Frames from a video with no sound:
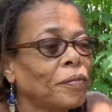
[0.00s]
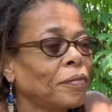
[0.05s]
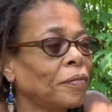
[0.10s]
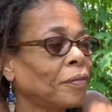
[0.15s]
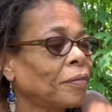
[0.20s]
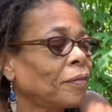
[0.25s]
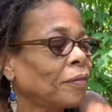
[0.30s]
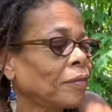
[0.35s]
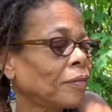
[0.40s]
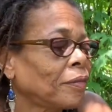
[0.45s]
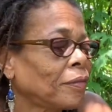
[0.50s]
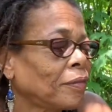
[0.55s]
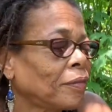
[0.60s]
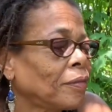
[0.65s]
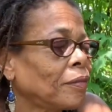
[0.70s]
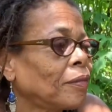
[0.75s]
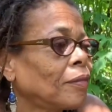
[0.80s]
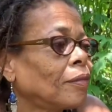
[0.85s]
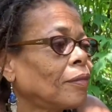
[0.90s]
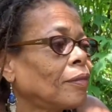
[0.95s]

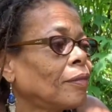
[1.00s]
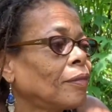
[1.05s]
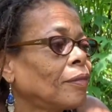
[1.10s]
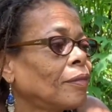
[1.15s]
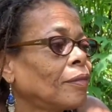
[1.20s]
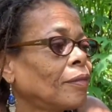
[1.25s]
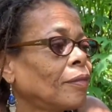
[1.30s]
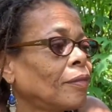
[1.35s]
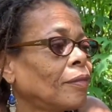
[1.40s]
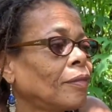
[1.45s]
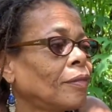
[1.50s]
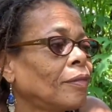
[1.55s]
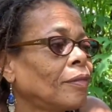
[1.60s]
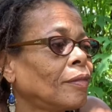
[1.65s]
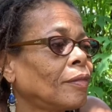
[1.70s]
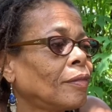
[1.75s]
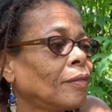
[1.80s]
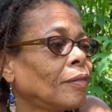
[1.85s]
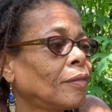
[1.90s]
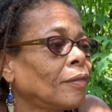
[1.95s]

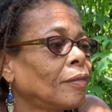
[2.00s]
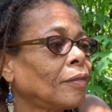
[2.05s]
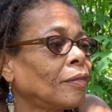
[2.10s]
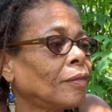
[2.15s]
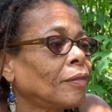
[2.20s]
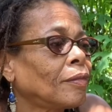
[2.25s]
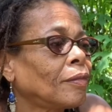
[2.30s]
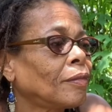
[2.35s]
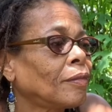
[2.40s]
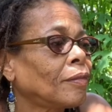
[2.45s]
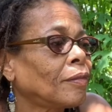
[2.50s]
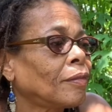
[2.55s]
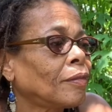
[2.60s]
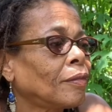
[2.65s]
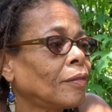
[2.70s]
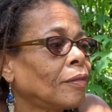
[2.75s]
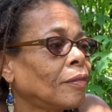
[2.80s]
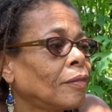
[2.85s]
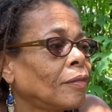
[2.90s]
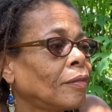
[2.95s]

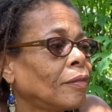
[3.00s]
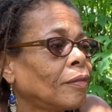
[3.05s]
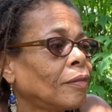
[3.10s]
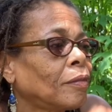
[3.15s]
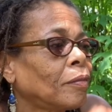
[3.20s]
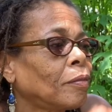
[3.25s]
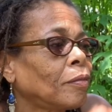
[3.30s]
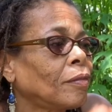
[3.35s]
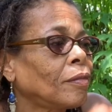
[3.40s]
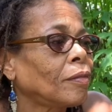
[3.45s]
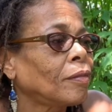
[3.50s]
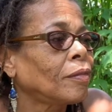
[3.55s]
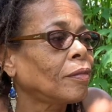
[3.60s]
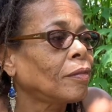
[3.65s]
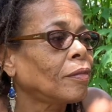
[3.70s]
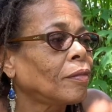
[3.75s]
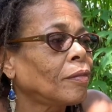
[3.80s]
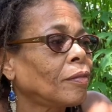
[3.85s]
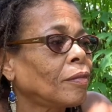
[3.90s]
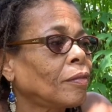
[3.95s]

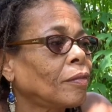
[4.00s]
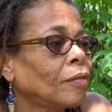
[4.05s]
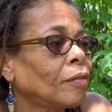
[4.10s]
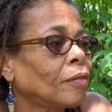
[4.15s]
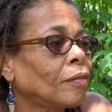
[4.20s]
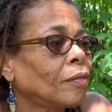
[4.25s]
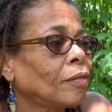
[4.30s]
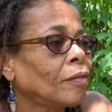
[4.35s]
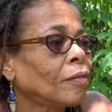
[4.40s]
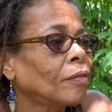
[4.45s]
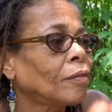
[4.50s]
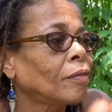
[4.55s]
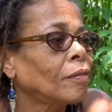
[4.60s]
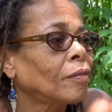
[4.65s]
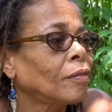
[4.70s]
(silent)